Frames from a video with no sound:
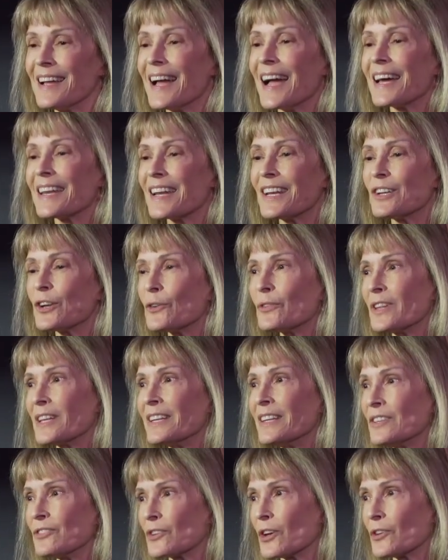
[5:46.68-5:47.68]
and I know that
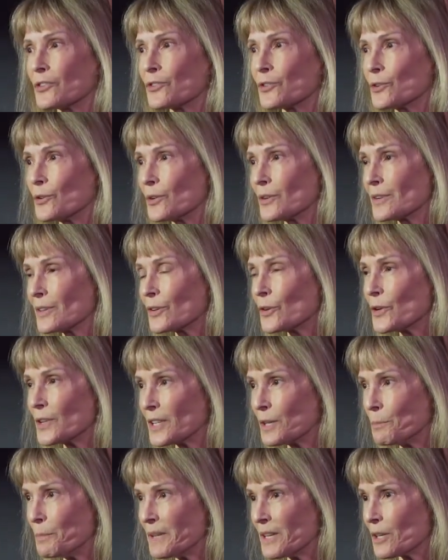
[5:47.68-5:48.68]
he's also going
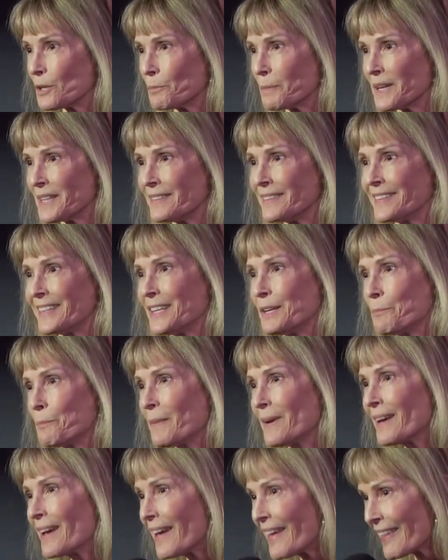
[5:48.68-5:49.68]
to be on my team.
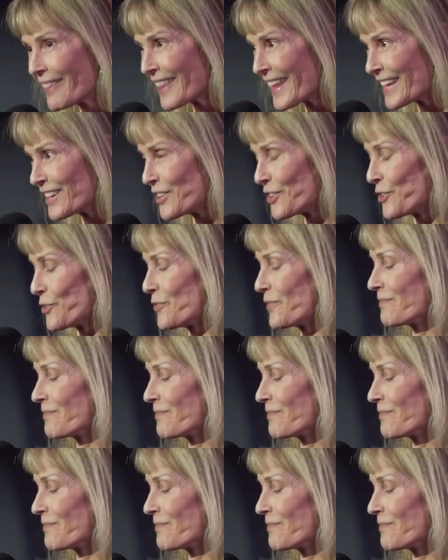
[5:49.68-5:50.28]
Thank you.